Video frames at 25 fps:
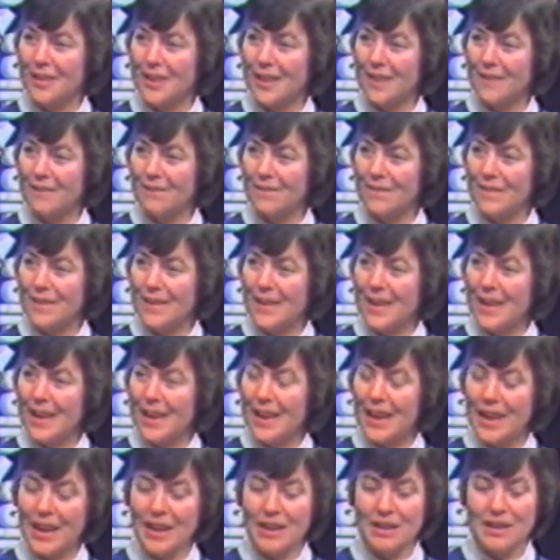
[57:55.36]
Okay?
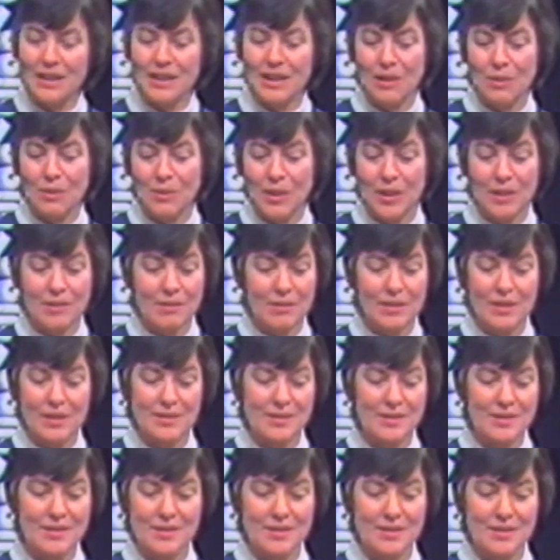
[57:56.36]
And now whether
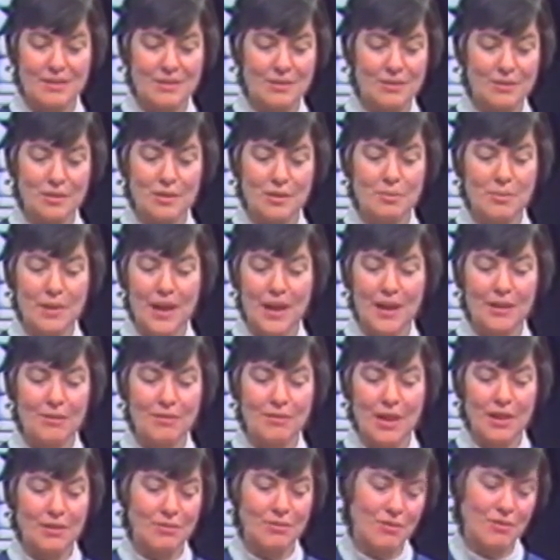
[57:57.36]
it's good or bad,
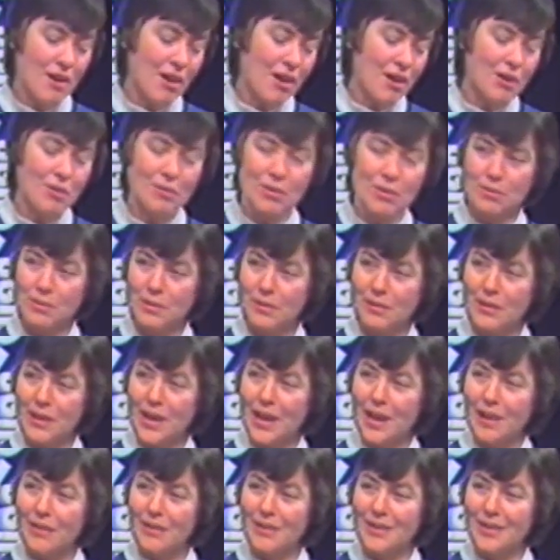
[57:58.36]
right or wrong, what we've
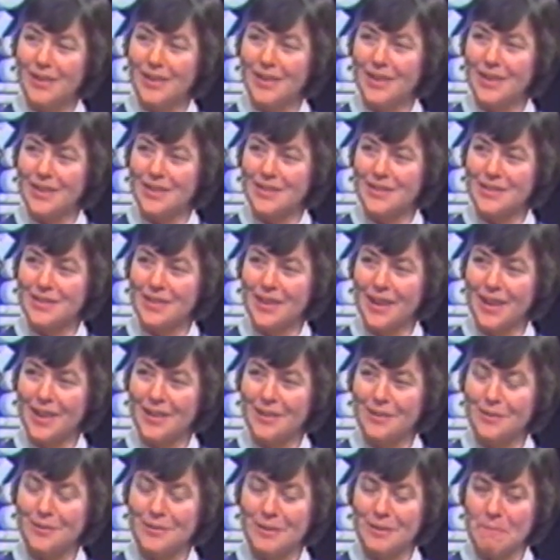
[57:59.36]
inherited is a
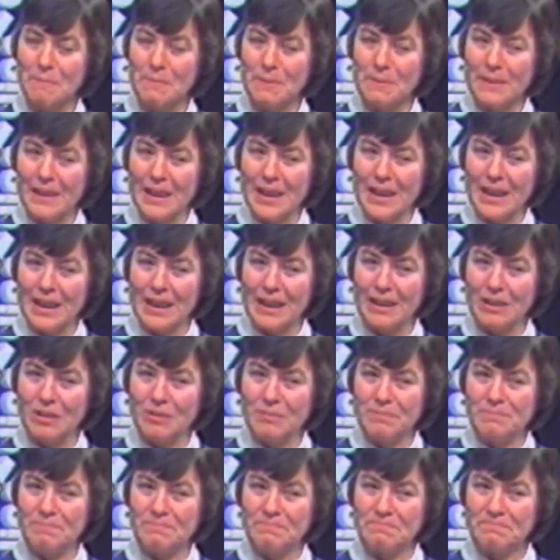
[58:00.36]
kind of
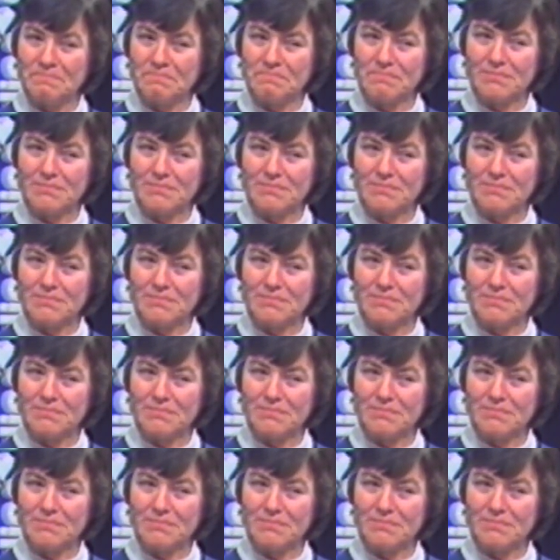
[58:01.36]
um,